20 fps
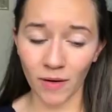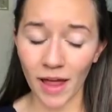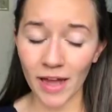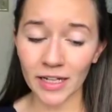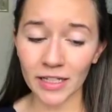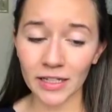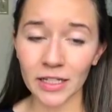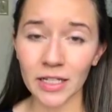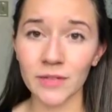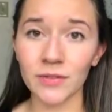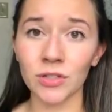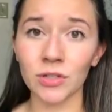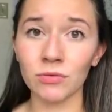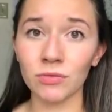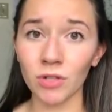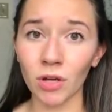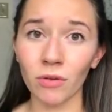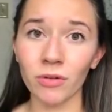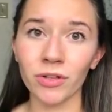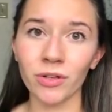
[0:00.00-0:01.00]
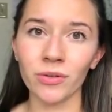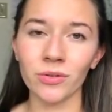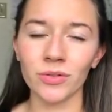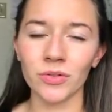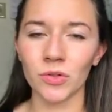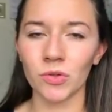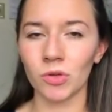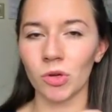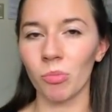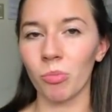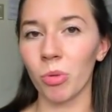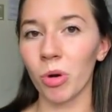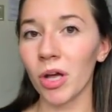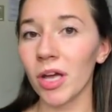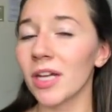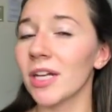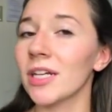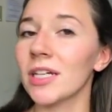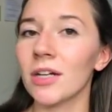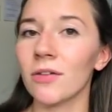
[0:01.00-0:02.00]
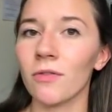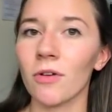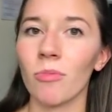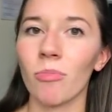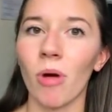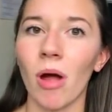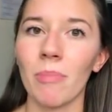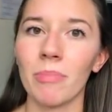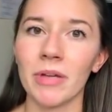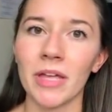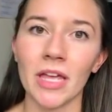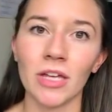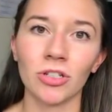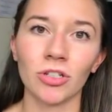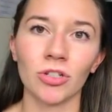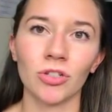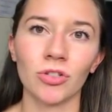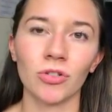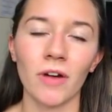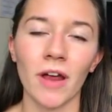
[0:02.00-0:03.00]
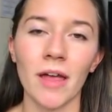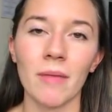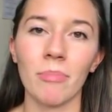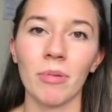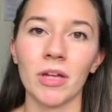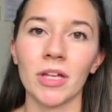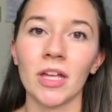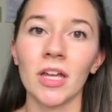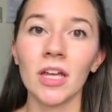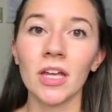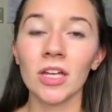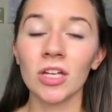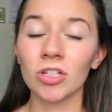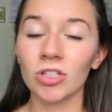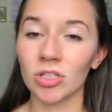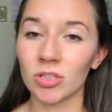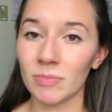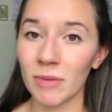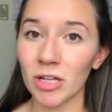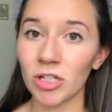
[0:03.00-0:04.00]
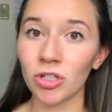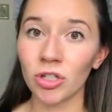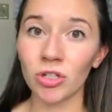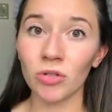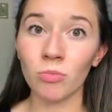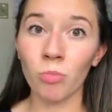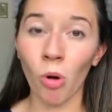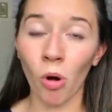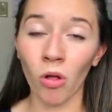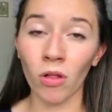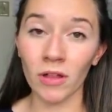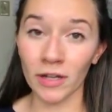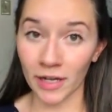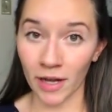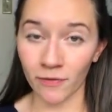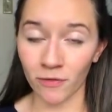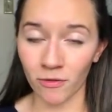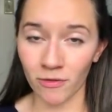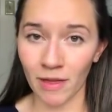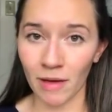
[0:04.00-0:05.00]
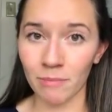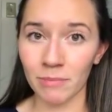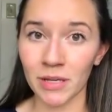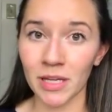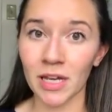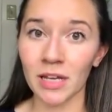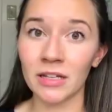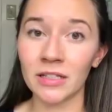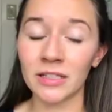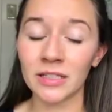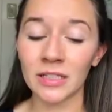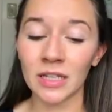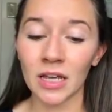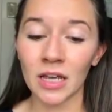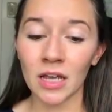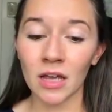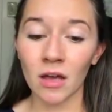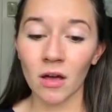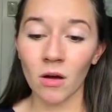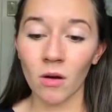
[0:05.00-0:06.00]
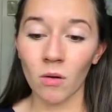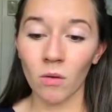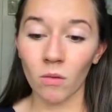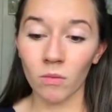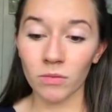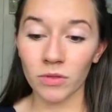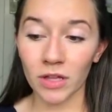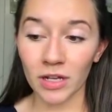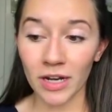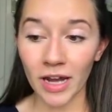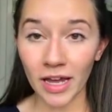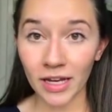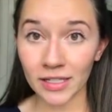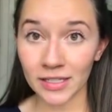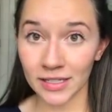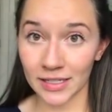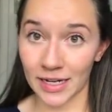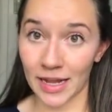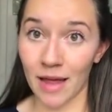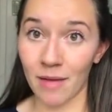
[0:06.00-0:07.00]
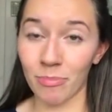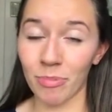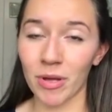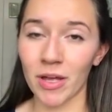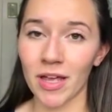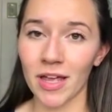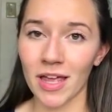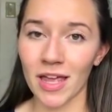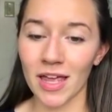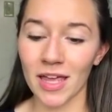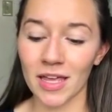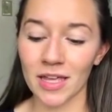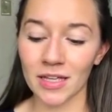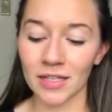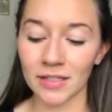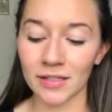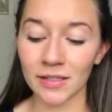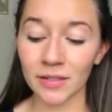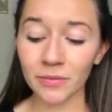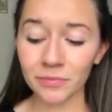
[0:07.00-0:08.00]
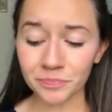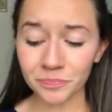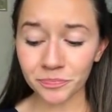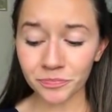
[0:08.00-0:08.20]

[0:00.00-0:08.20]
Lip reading: Any leaves you don't use, you can put in a different propagation tray, but just make sure you pull enough of them, because the next step is